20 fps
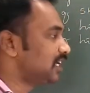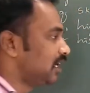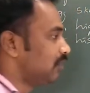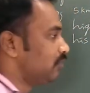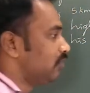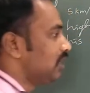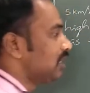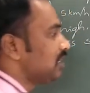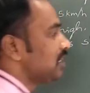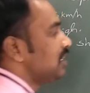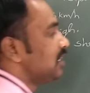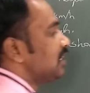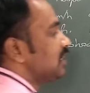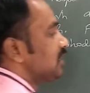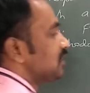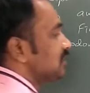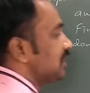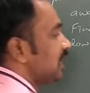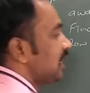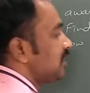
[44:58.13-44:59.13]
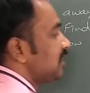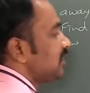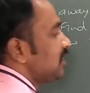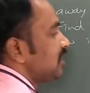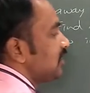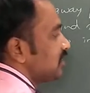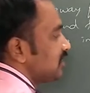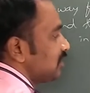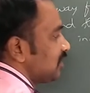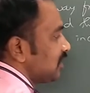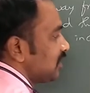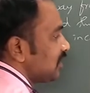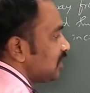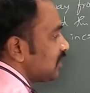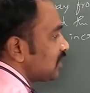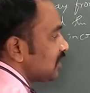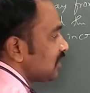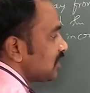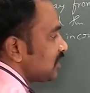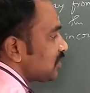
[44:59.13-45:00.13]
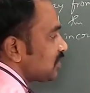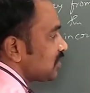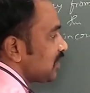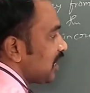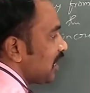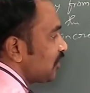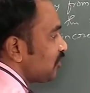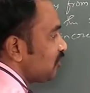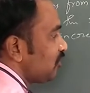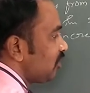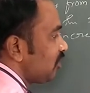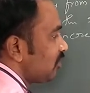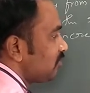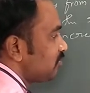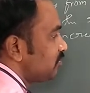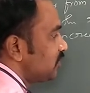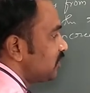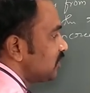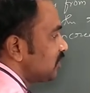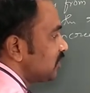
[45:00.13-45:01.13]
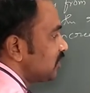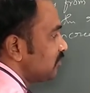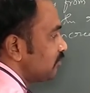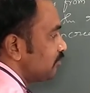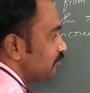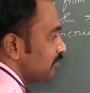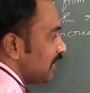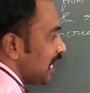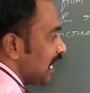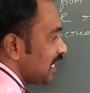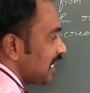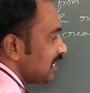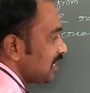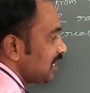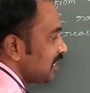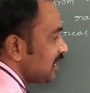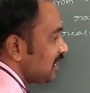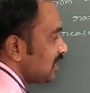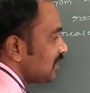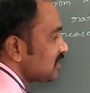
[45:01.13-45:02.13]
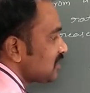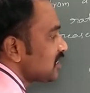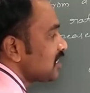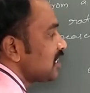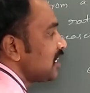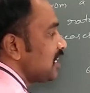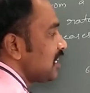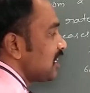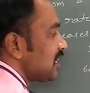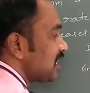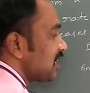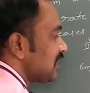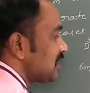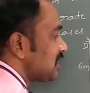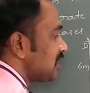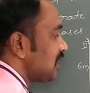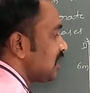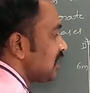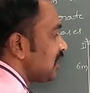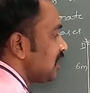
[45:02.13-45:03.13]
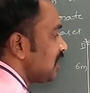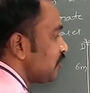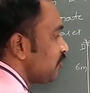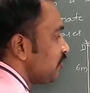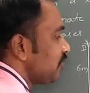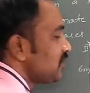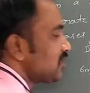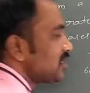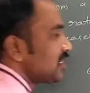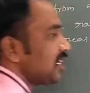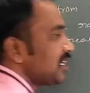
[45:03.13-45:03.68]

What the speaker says: hour, then the shadow of the man is increasing. In which